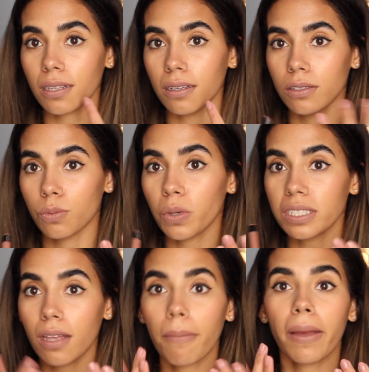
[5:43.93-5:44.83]
It's
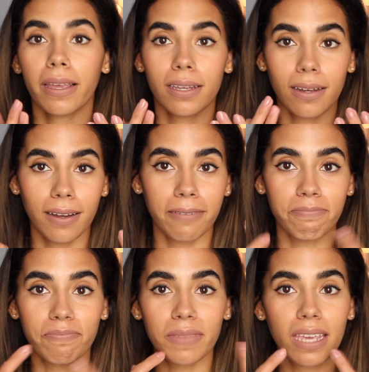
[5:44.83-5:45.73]
what's on my
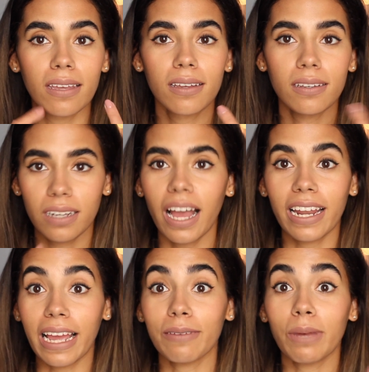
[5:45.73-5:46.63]

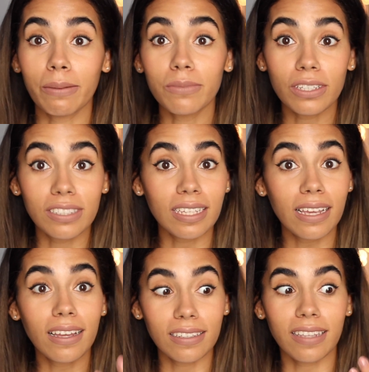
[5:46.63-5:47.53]
God,
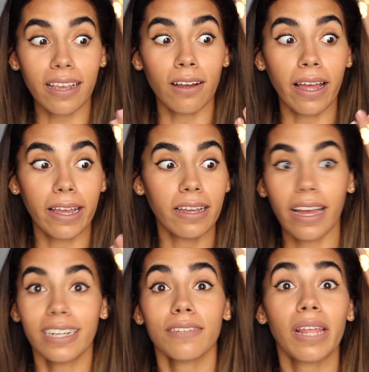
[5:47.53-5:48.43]
it's like
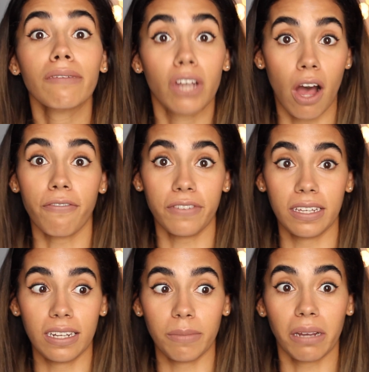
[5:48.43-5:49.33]
I didn't even have
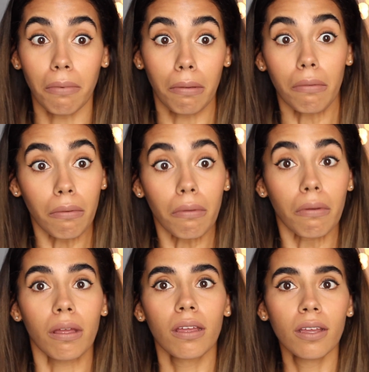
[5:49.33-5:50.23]
coffee and I'm like,
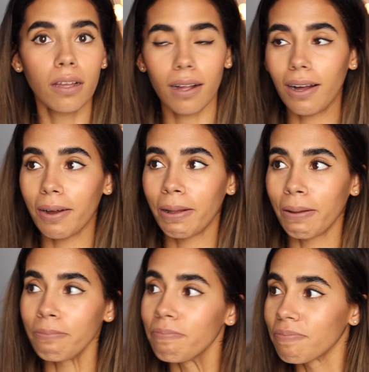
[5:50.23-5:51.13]
whoa.
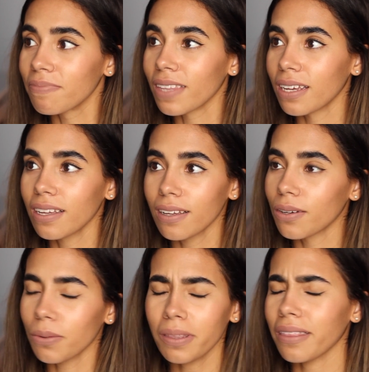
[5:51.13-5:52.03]

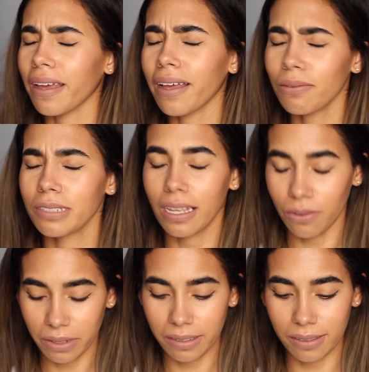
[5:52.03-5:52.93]
What the hell was that
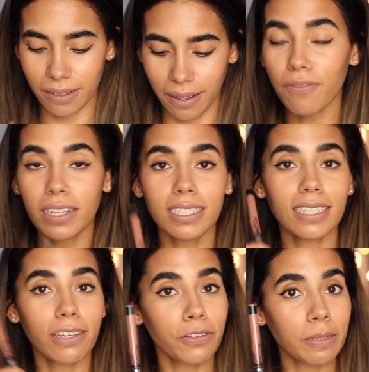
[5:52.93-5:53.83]
noise? Kat Von D
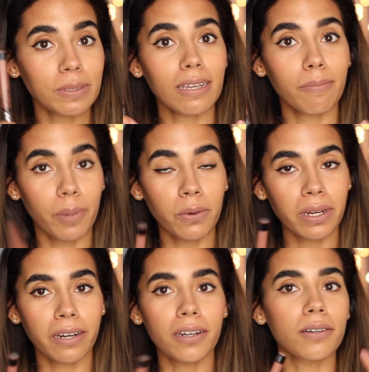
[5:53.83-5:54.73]
liquid lipstick, Bow
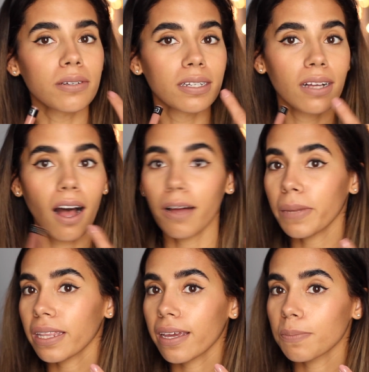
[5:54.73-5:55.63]
and Arrow, on
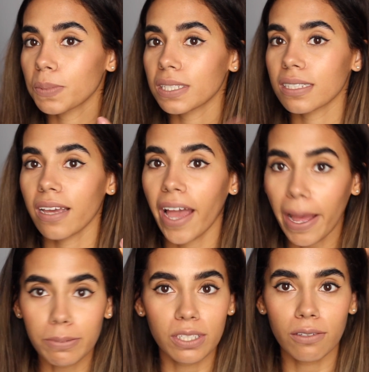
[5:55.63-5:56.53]
my lips.
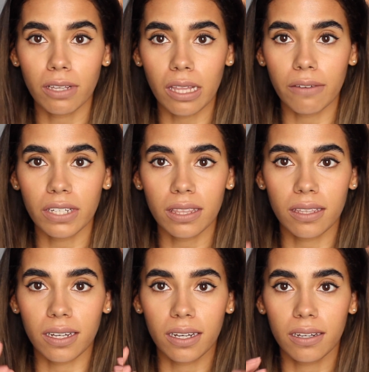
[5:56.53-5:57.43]
Absolutely love
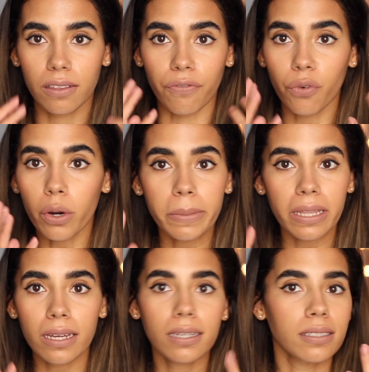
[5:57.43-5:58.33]
it. The
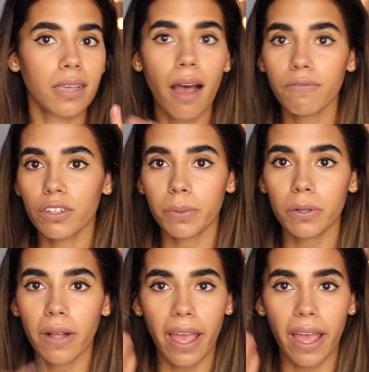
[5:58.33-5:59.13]
formula is comfortable.